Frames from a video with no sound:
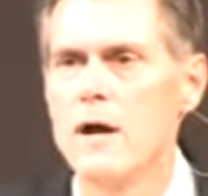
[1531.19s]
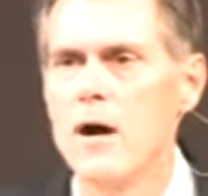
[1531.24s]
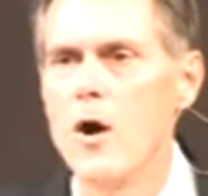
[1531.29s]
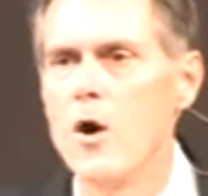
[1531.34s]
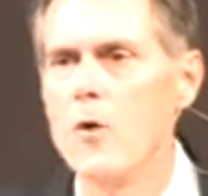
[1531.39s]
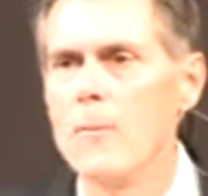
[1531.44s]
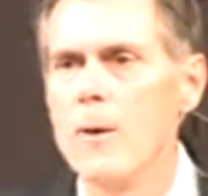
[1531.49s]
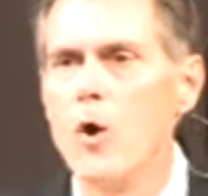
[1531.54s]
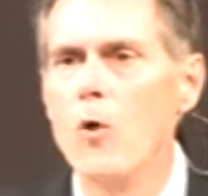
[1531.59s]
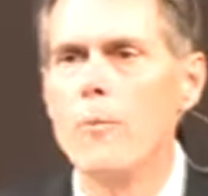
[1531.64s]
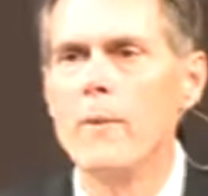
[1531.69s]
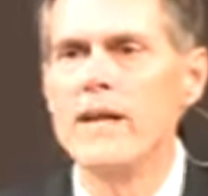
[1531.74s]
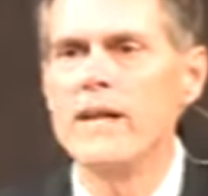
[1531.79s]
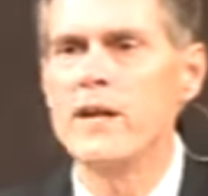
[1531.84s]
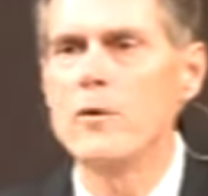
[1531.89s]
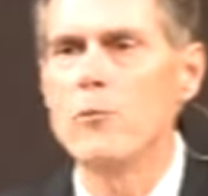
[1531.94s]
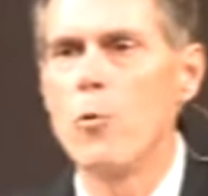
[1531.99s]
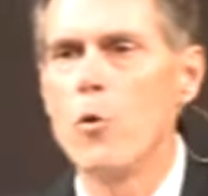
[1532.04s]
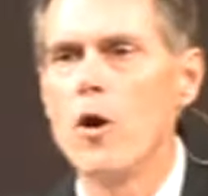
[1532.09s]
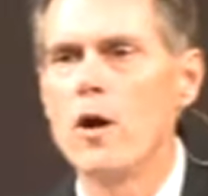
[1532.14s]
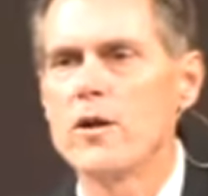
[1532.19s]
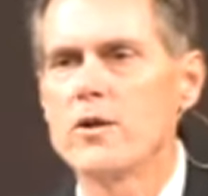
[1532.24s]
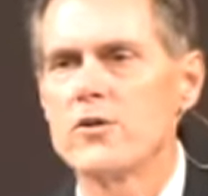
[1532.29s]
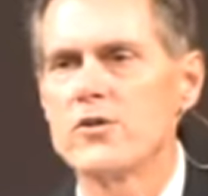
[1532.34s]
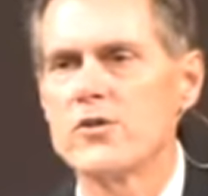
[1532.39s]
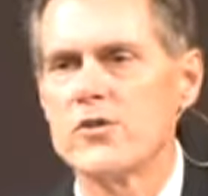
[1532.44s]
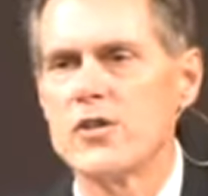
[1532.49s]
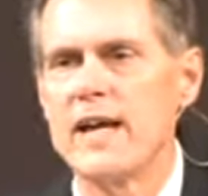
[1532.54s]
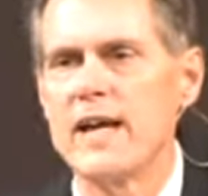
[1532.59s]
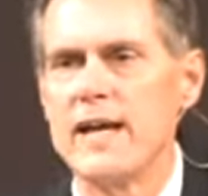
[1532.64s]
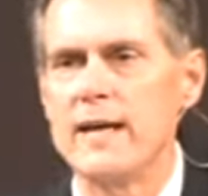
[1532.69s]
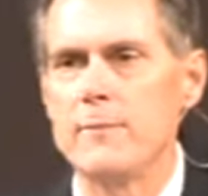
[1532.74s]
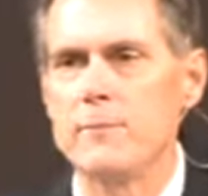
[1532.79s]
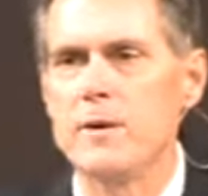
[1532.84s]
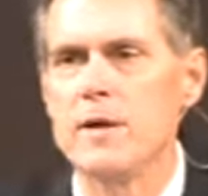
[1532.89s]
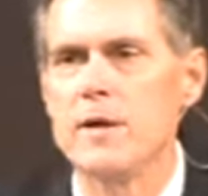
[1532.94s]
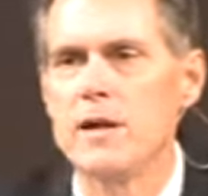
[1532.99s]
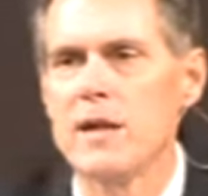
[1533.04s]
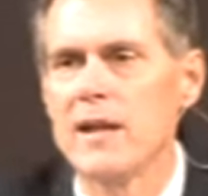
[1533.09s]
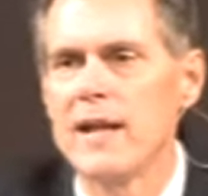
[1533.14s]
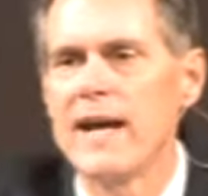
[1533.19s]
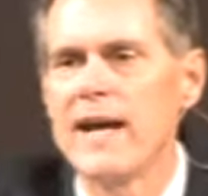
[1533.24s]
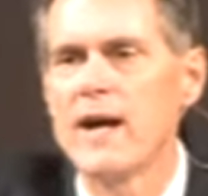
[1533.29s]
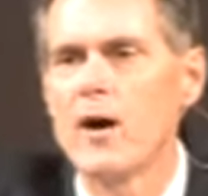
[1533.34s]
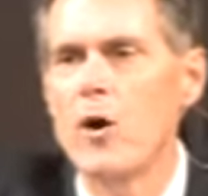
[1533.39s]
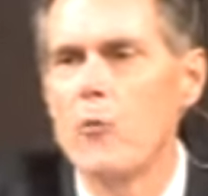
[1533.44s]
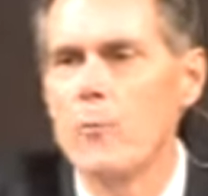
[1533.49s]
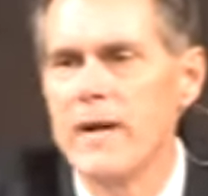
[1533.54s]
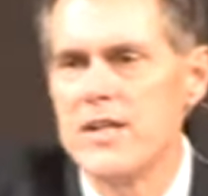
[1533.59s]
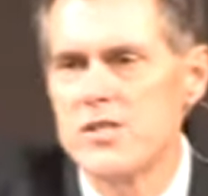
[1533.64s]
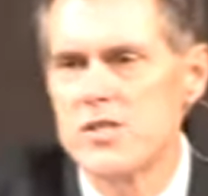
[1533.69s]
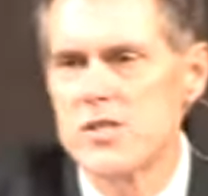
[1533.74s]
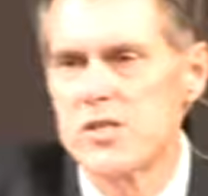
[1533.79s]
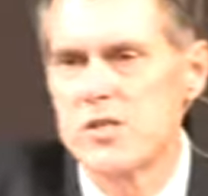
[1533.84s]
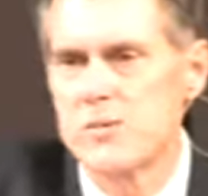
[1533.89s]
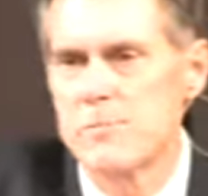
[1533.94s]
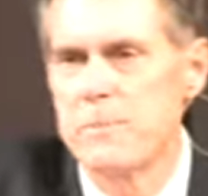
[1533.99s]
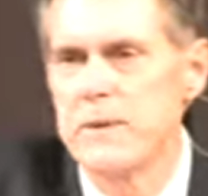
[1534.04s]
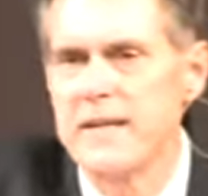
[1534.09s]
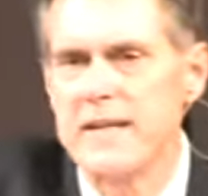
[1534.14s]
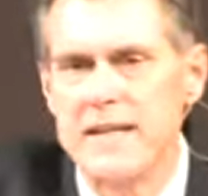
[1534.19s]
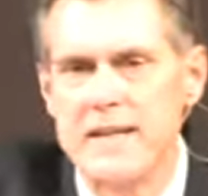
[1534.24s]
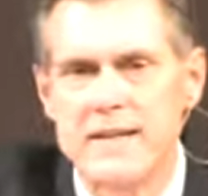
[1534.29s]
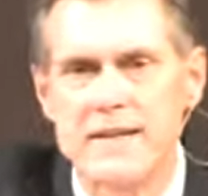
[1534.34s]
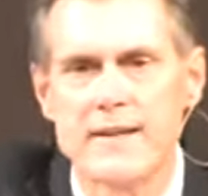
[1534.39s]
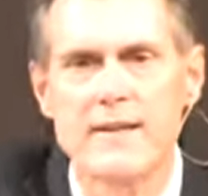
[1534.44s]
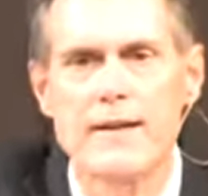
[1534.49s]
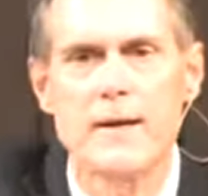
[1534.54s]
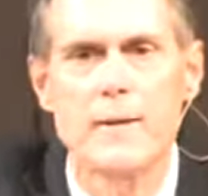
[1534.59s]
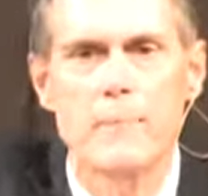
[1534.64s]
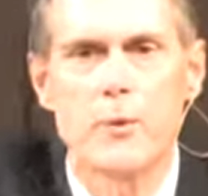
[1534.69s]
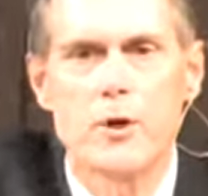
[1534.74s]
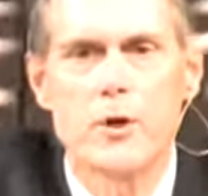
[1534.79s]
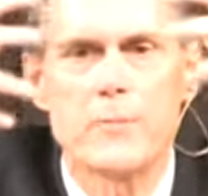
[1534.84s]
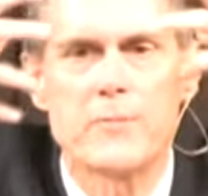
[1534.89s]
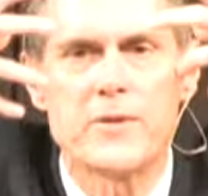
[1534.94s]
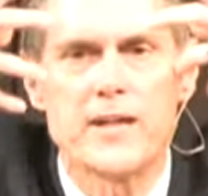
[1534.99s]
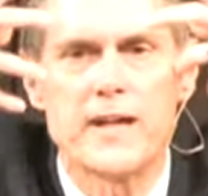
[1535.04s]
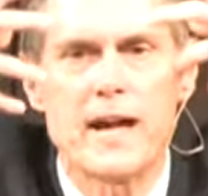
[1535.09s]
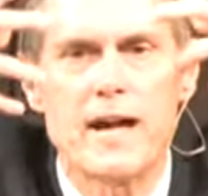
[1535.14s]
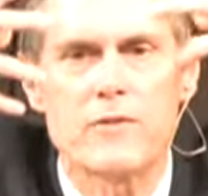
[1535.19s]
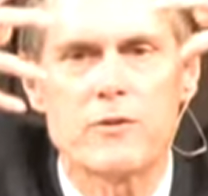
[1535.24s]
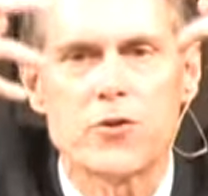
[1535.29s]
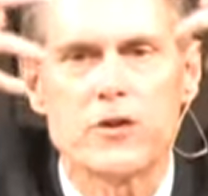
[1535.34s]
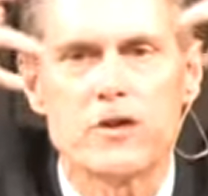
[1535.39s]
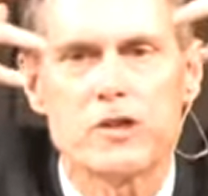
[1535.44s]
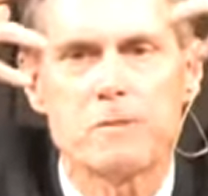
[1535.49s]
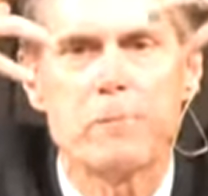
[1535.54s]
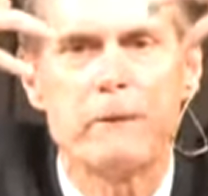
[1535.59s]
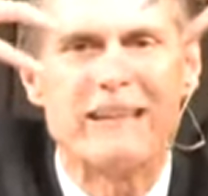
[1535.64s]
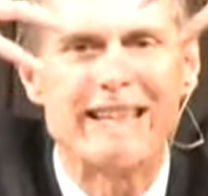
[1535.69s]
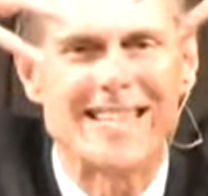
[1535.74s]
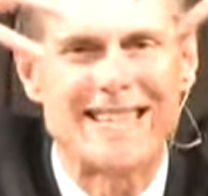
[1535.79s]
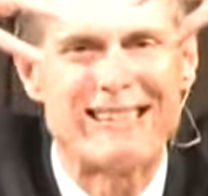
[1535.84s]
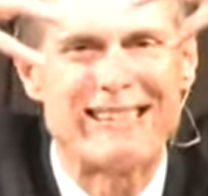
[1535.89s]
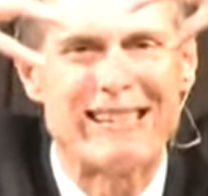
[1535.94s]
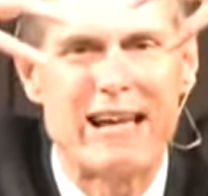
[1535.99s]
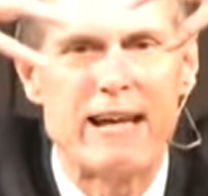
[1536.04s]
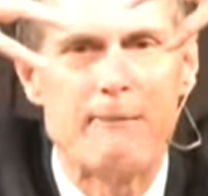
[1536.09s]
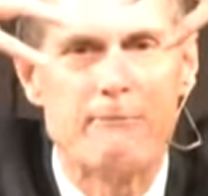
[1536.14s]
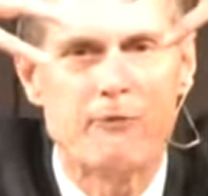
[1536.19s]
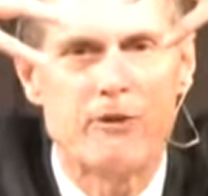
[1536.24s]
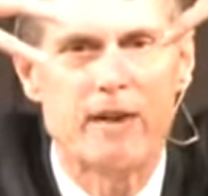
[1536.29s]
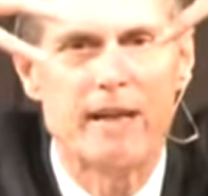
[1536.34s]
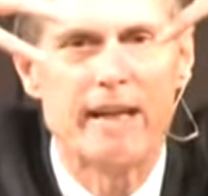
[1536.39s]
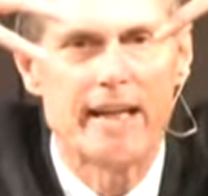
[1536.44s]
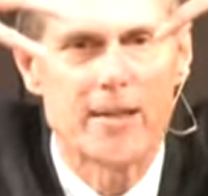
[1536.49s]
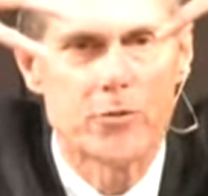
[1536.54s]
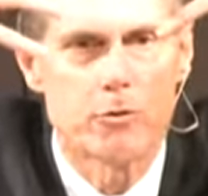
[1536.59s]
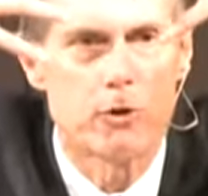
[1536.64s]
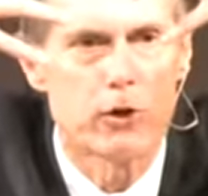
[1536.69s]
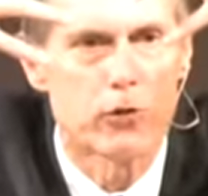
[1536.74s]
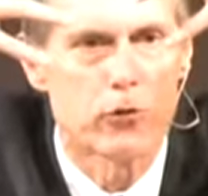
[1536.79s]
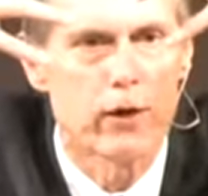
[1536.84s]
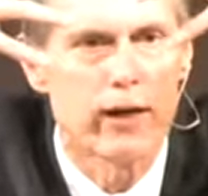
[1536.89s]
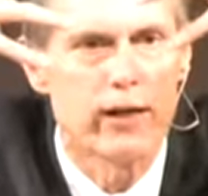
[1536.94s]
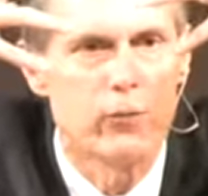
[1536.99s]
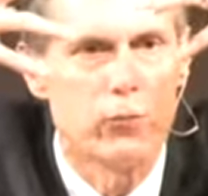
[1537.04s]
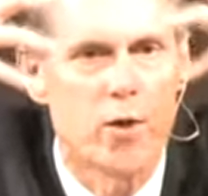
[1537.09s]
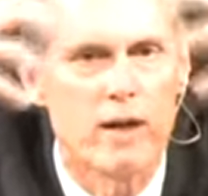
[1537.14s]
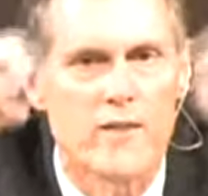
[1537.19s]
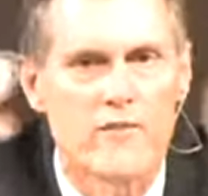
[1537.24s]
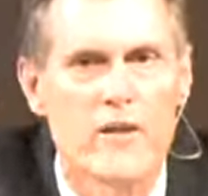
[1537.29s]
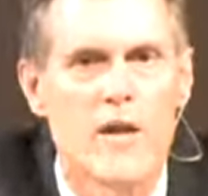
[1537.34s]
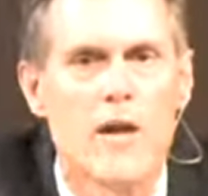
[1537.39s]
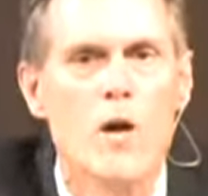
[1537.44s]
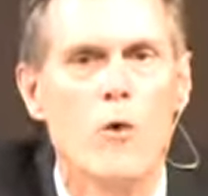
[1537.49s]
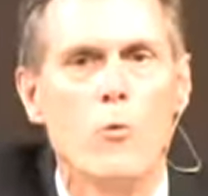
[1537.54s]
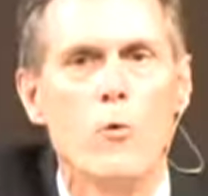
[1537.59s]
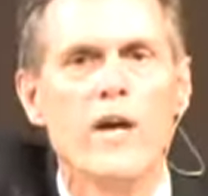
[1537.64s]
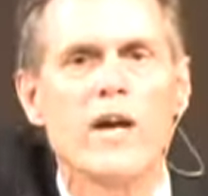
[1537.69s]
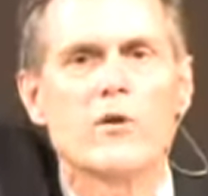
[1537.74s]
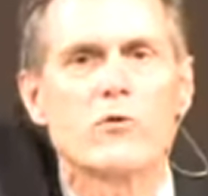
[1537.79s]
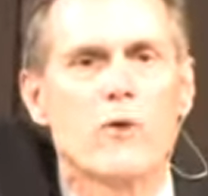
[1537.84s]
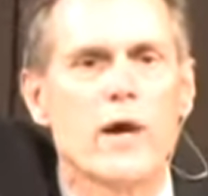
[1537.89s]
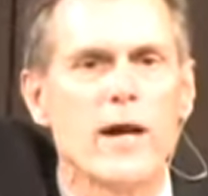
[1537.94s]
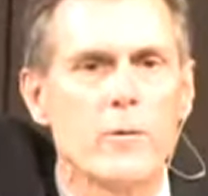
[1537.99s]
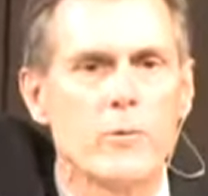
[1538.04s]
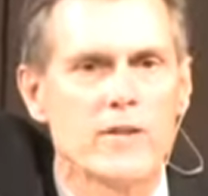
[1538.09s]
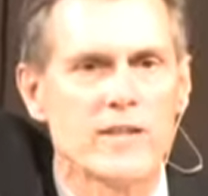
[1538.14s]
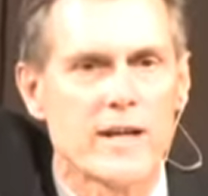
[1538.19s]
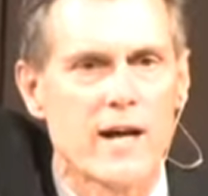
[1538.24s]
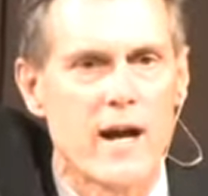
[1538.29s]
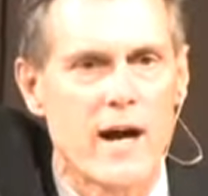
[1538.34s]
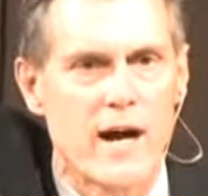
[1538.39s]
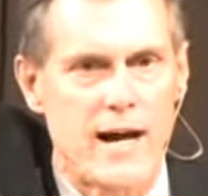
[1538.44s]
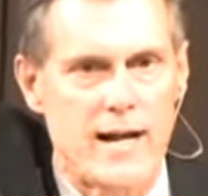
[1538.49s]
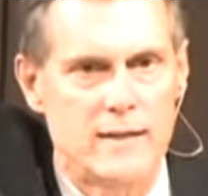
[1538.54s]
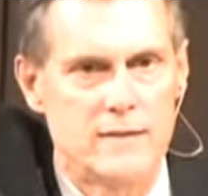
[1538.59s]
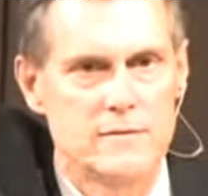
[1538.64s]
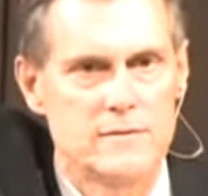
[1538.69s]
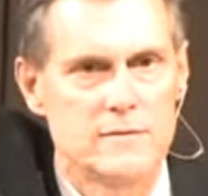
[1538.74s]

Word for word: Homo meaning one or same. Lego means to speak put them together to speak the same thing, to agree with. We agree with God.